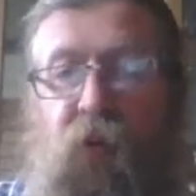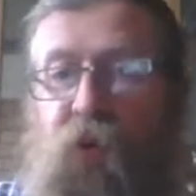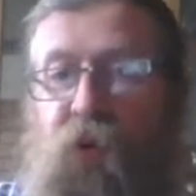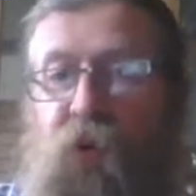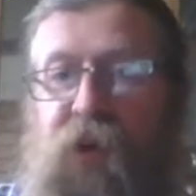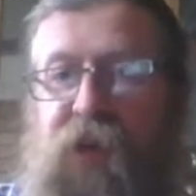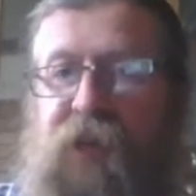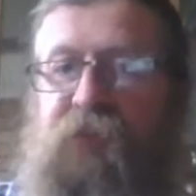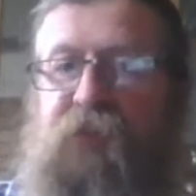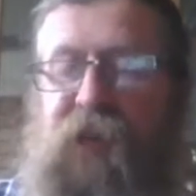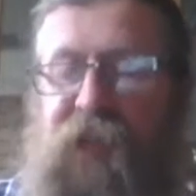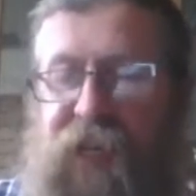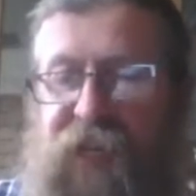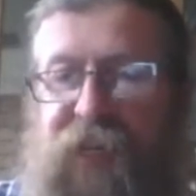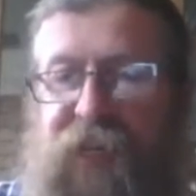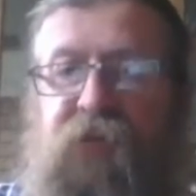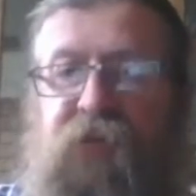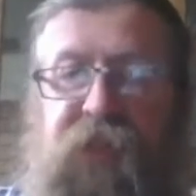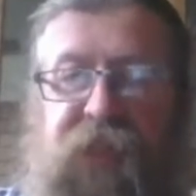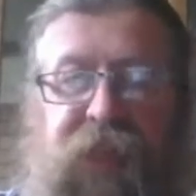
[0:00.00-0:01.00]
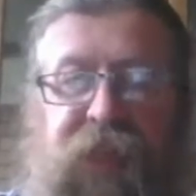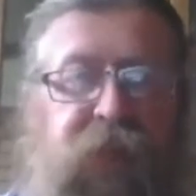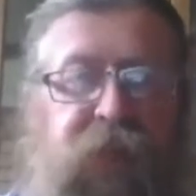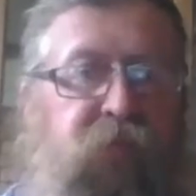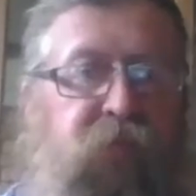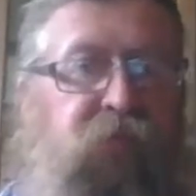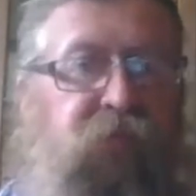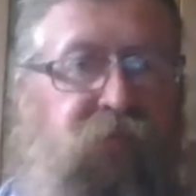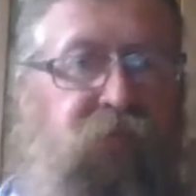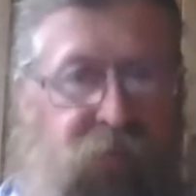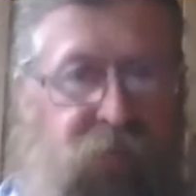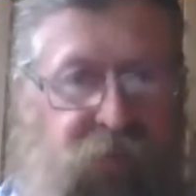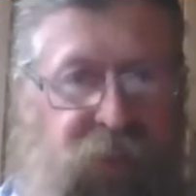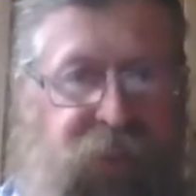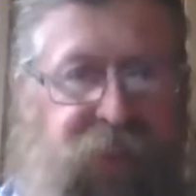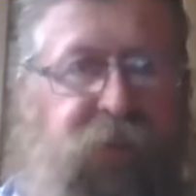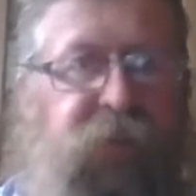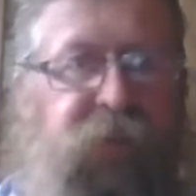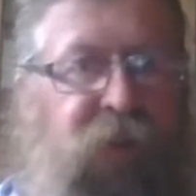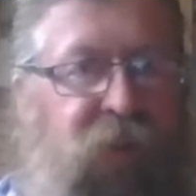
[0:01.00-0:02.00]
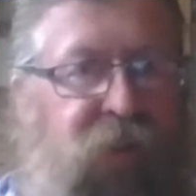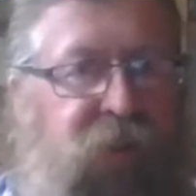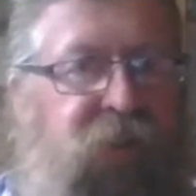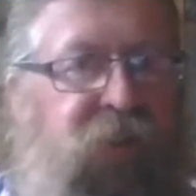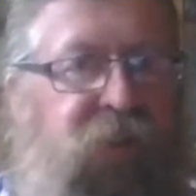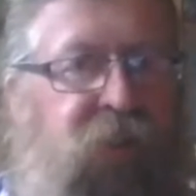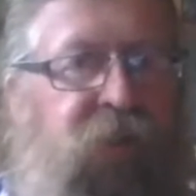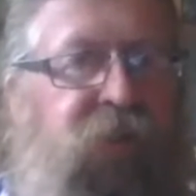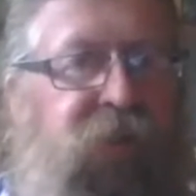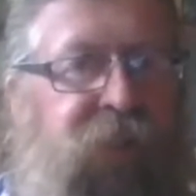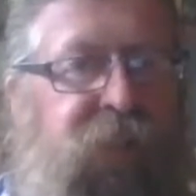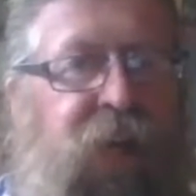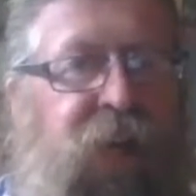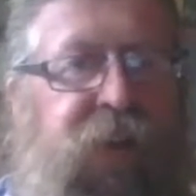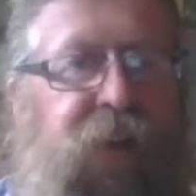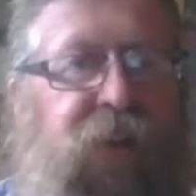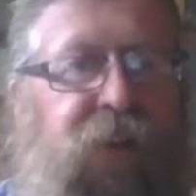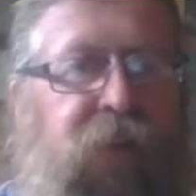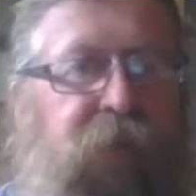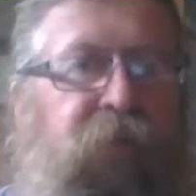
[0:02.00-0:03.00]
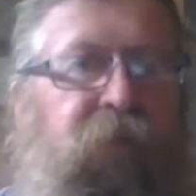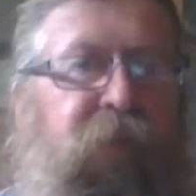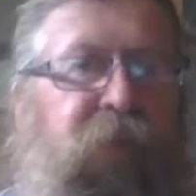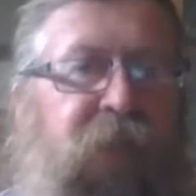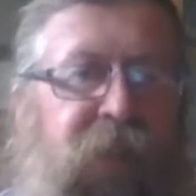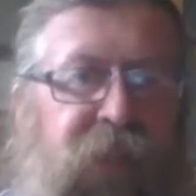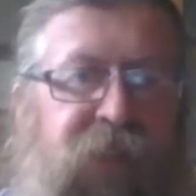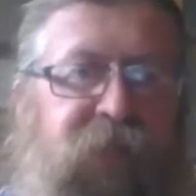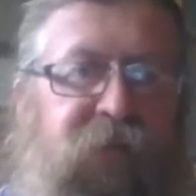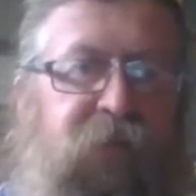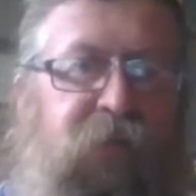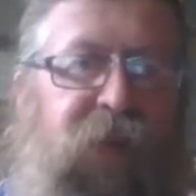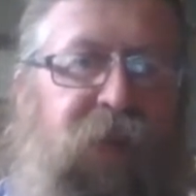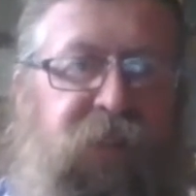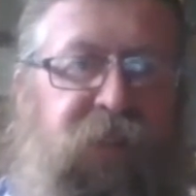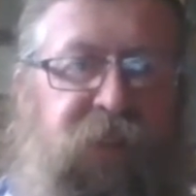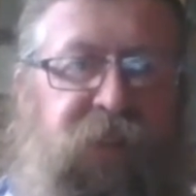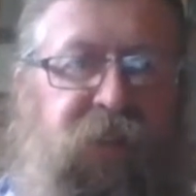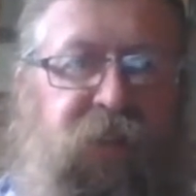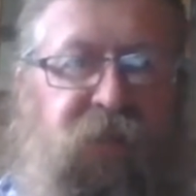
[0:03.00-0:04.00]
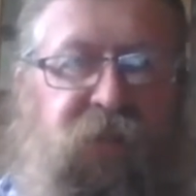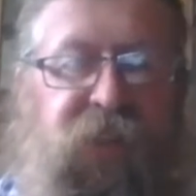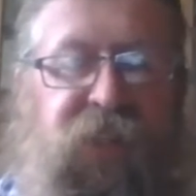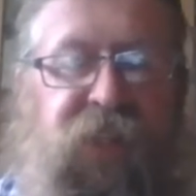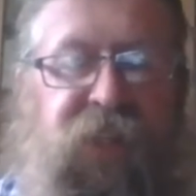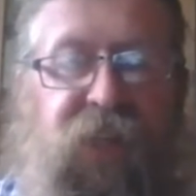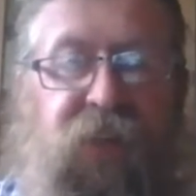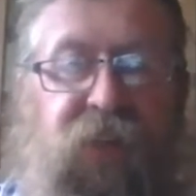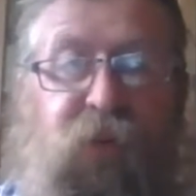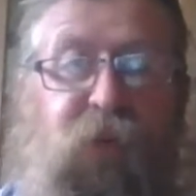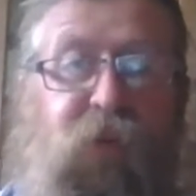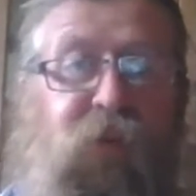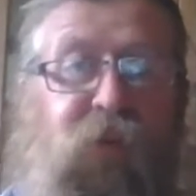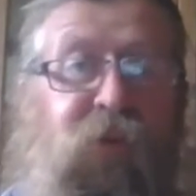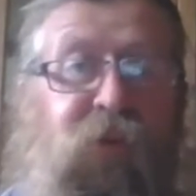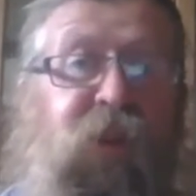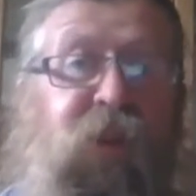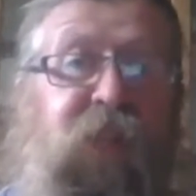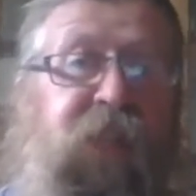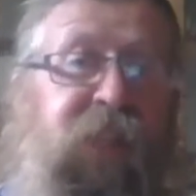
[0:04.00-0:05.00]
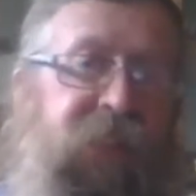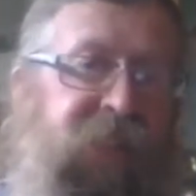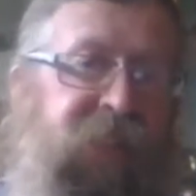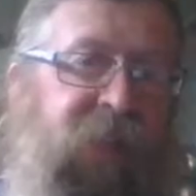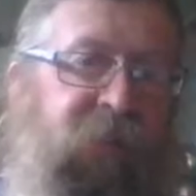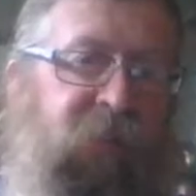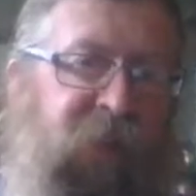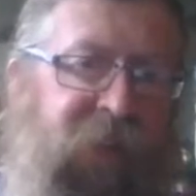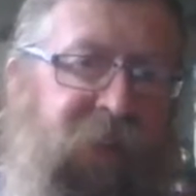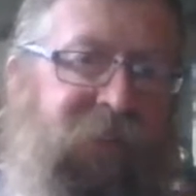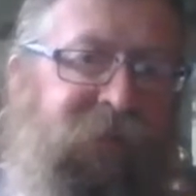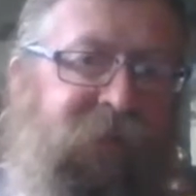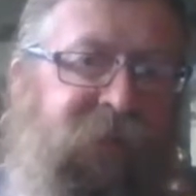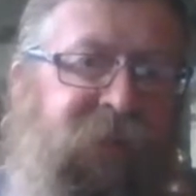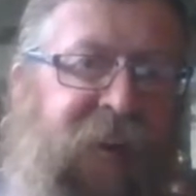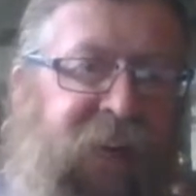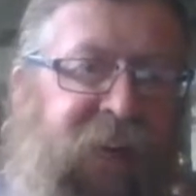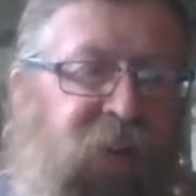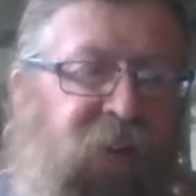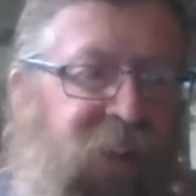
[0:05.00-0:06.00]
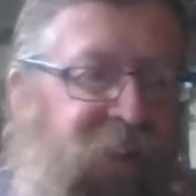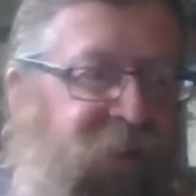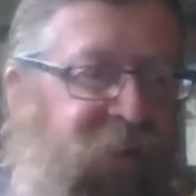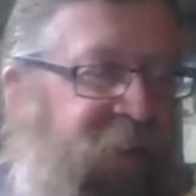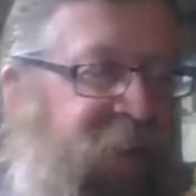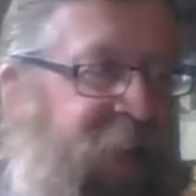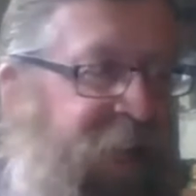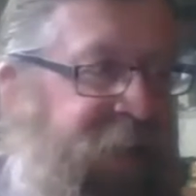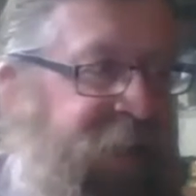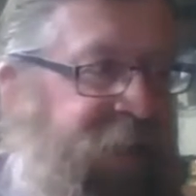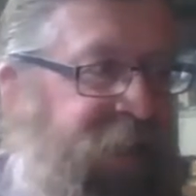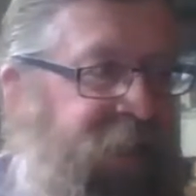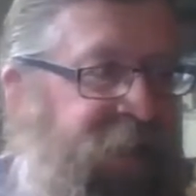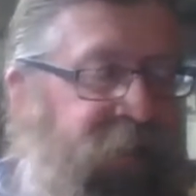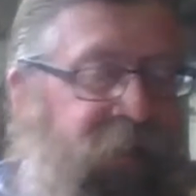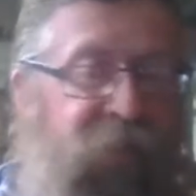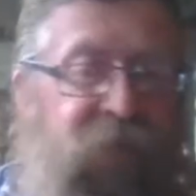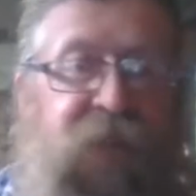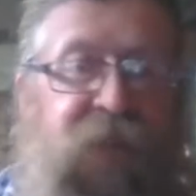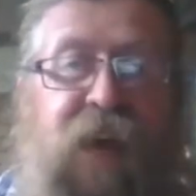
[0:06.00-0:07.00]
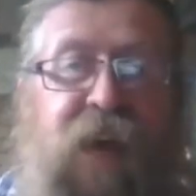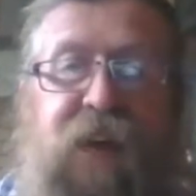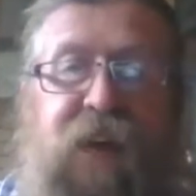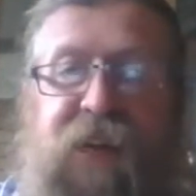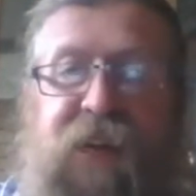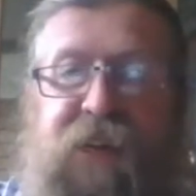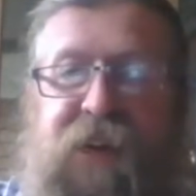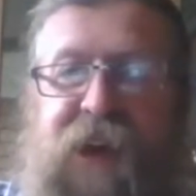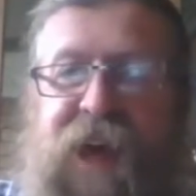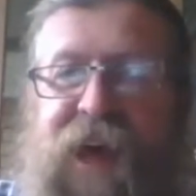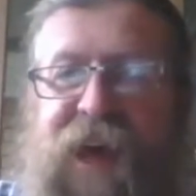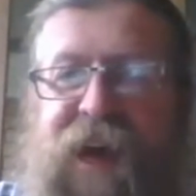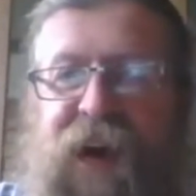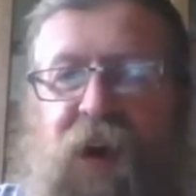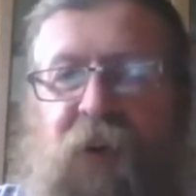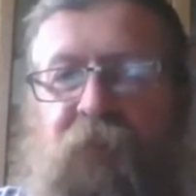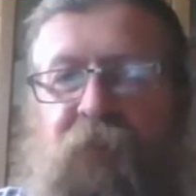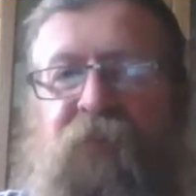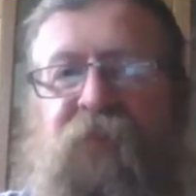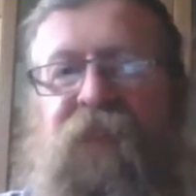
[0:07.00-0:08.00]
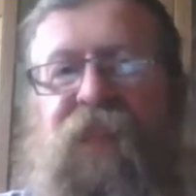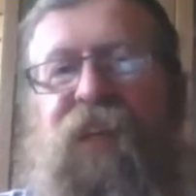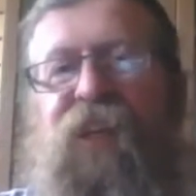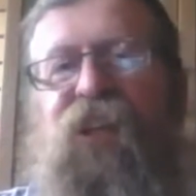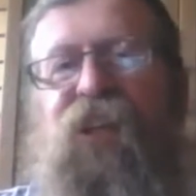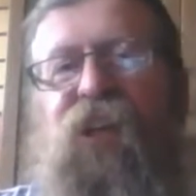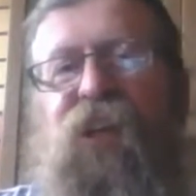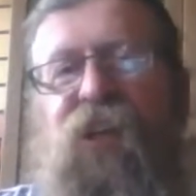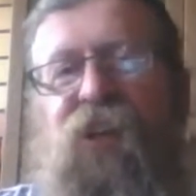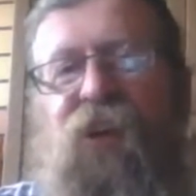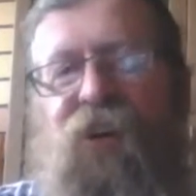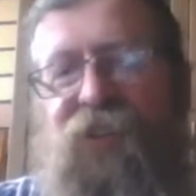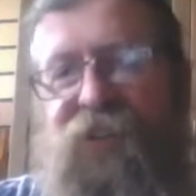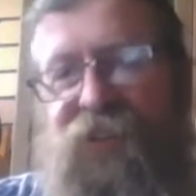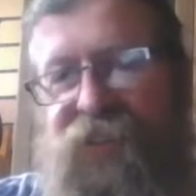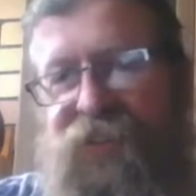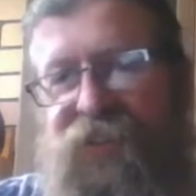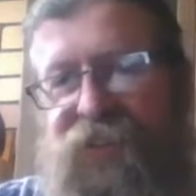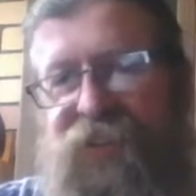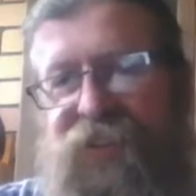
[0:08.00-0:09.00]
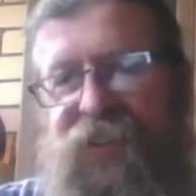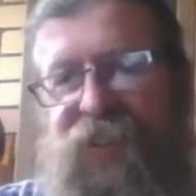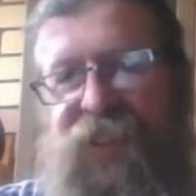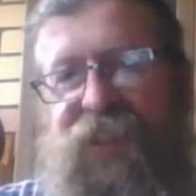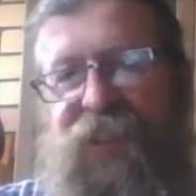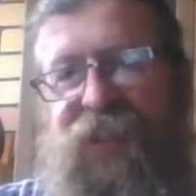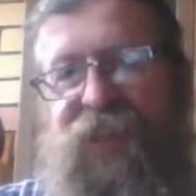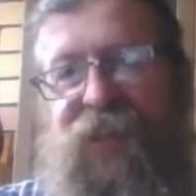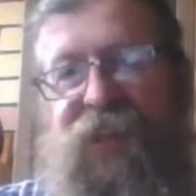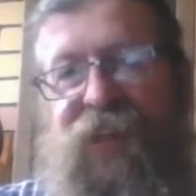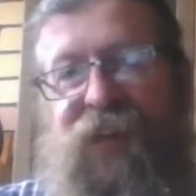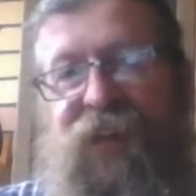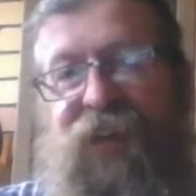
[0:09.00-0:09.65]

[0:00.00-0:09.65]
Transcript: Autoplay would then lead me on to another Globe-Buster's video or something flat Earth related. Now they're constantly